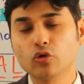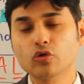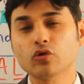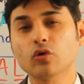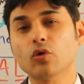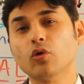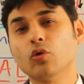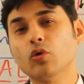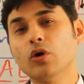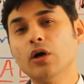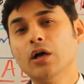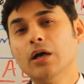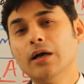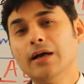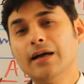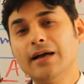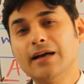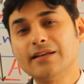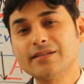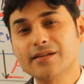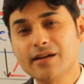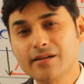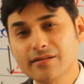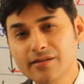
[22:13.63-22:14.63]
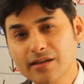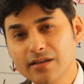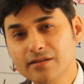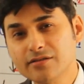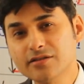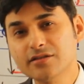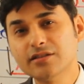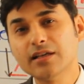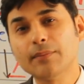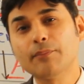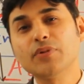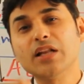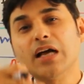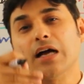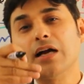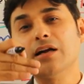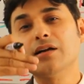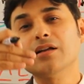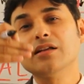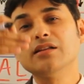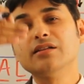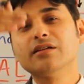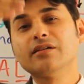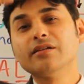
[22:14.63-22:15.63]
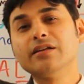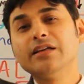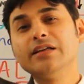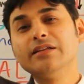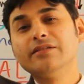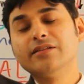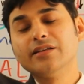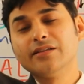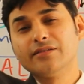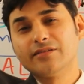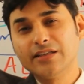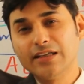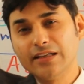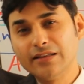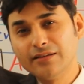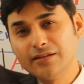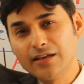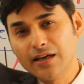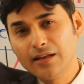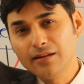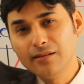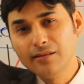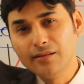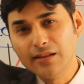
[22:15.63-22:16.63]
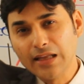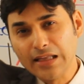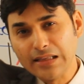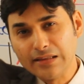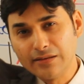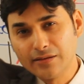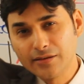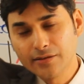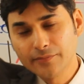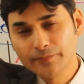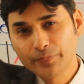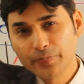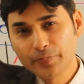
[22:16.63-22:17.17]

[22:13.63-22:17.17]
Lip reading: So as a result, the plant increases in the length,